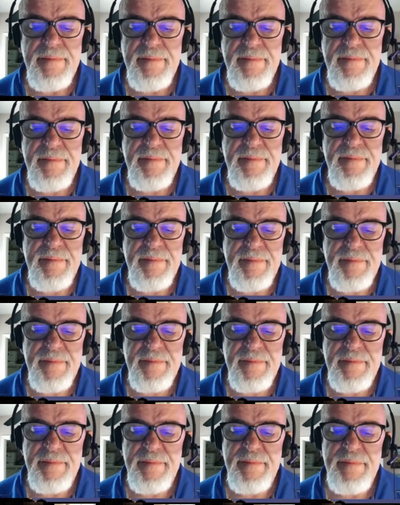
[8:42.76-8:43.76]
make sure
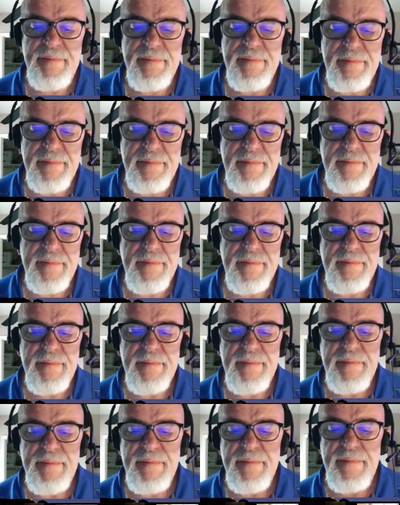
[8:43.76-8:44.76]
if you are
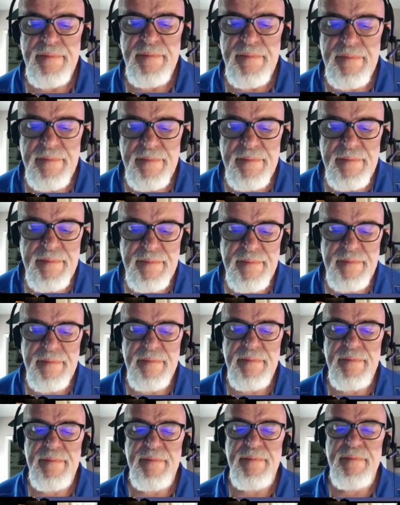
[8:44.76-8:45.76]
not connected with
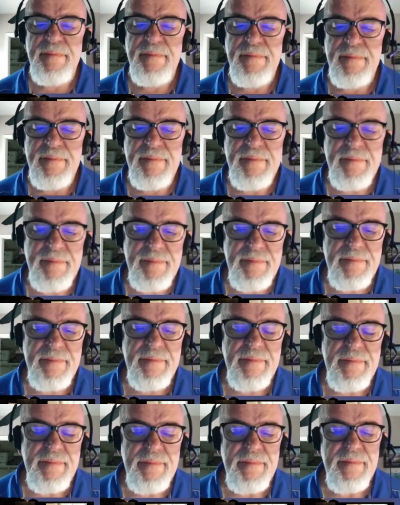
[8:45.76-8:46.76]
her, she's in the
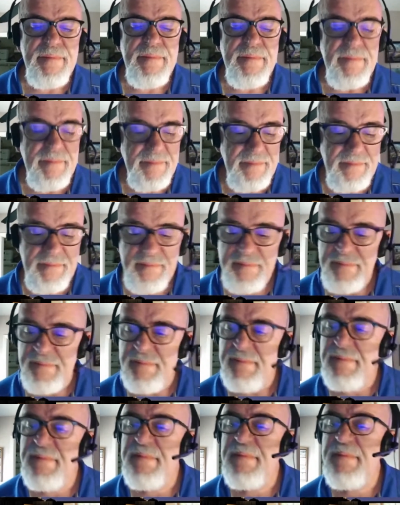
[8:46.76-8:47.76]
chat in LinkedIn,
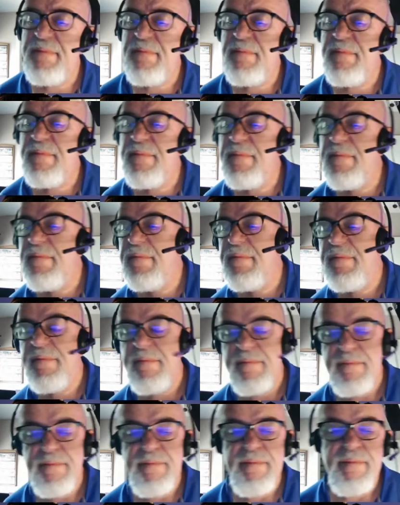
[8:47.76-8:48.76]
Suzanne Carter.
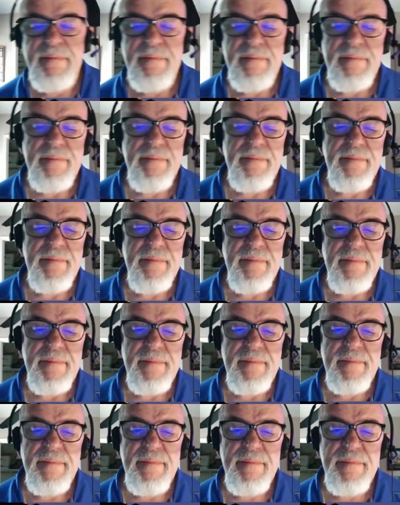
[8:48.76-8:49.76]
She's
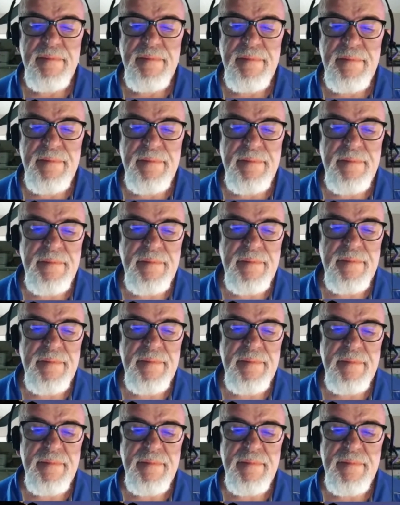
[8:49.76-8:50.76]
hiring at Boeing.
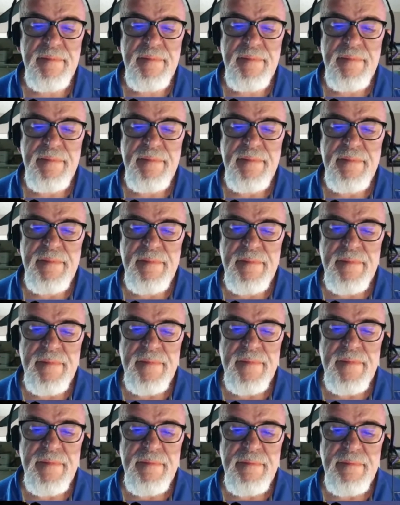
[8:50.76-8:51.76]
So great opportunity
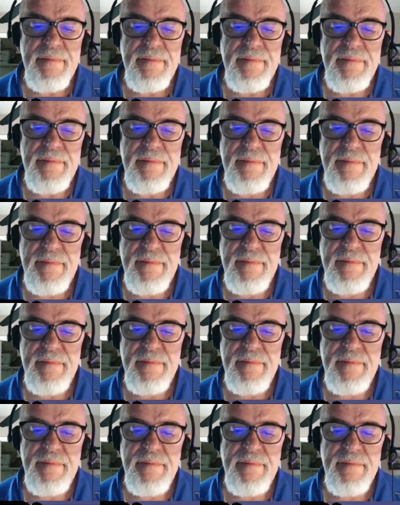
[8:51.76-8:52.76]
there. Thank you for sharing,
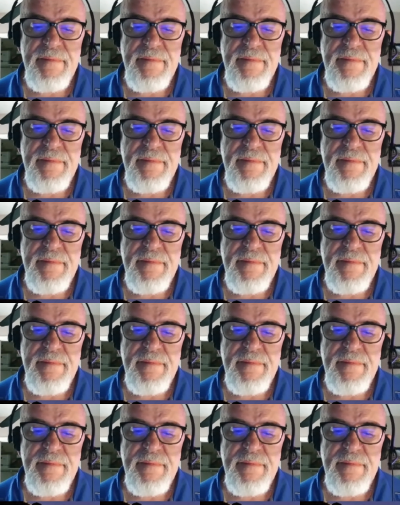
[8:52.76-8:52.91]
Suzanne.